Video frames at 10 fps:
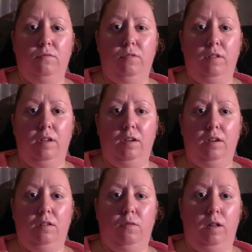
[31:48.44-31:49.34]
really
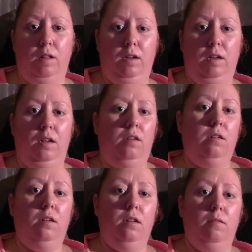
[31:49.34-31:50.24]
good quality
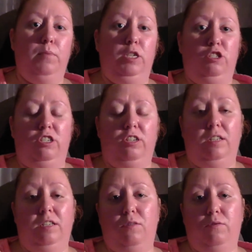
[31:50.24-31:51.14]
picture
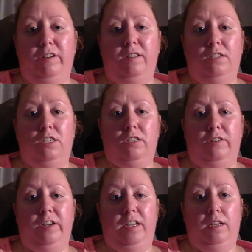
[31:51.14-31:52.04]
and
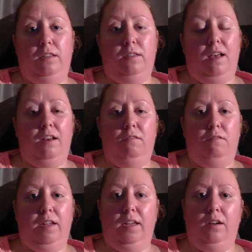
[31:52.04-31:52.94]
screens. I
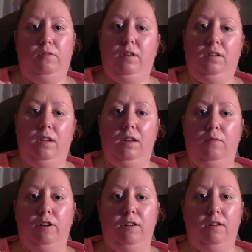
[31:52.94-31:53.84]
don't like going
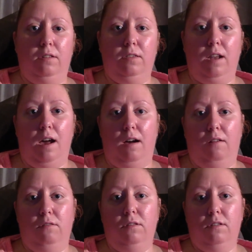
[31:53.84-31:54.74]
anywhere else now.